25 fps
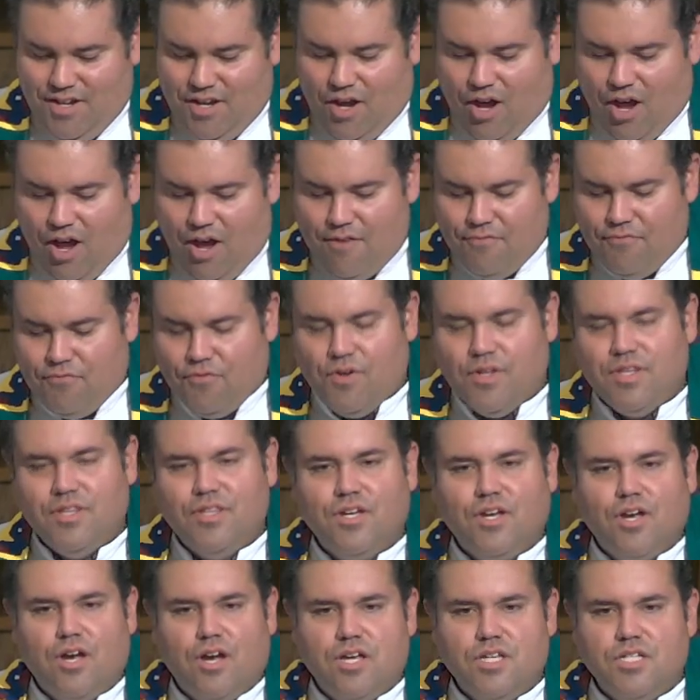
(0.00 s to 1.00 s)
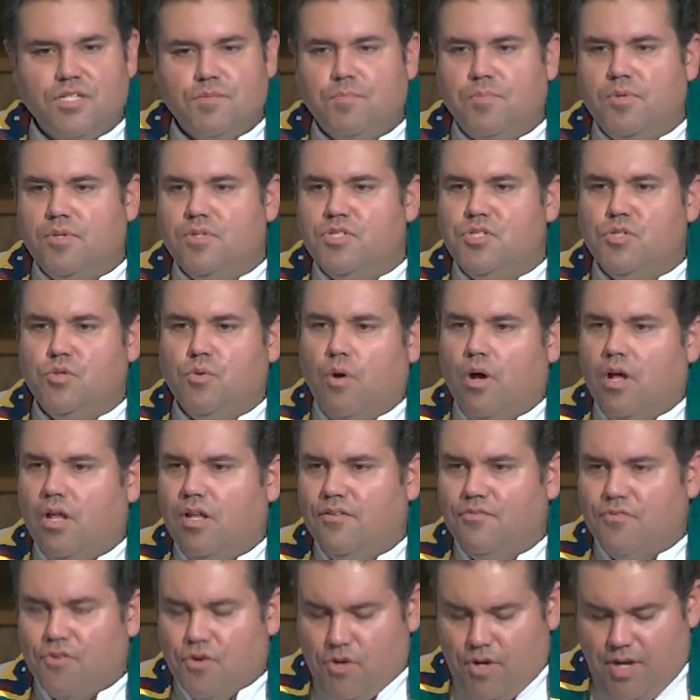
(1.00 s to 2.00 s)
offering the gospel to all
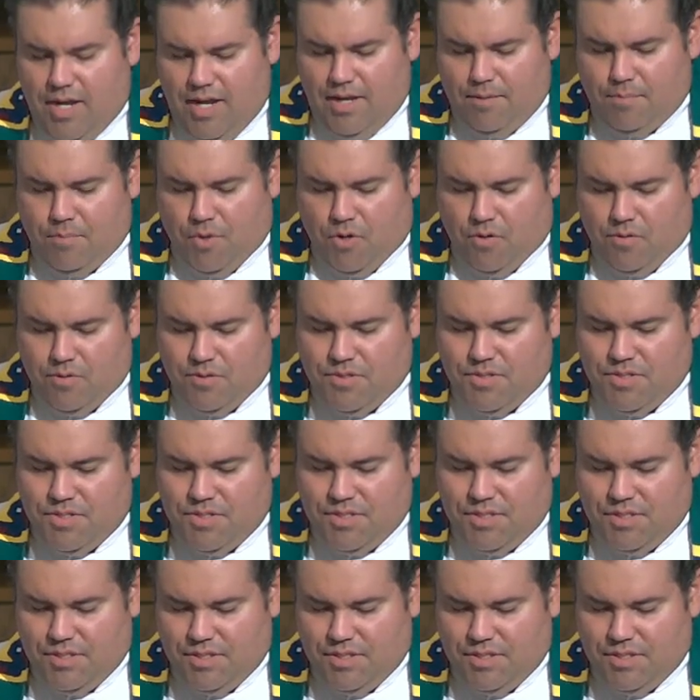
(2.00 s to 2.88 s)
of her neighbors.